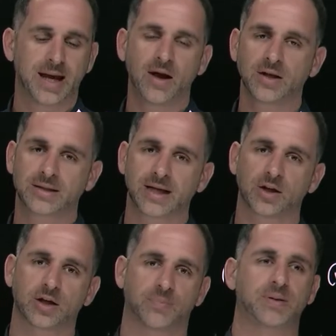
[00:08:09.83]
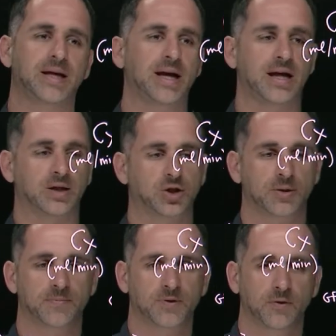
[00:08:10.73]
Now let's take a look at
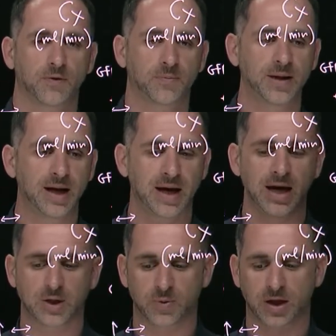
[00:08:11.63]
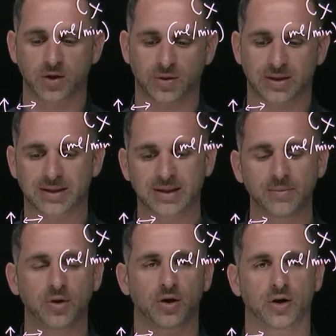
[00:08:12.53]
PAH. So for PAH, we can do a
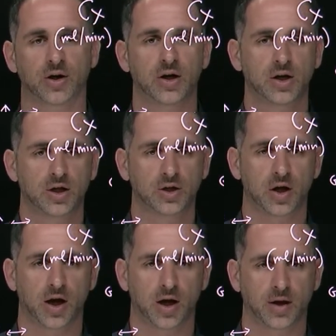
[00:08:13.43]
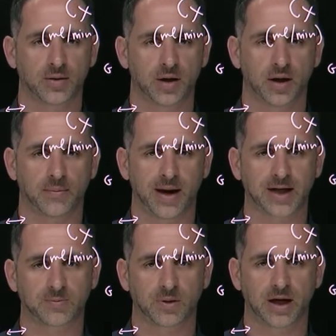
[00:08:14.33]
similar
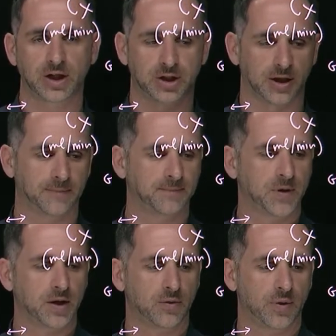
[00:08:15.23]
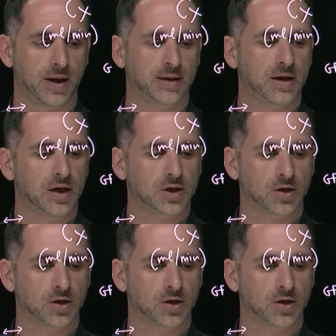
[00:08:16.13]
explanation, right?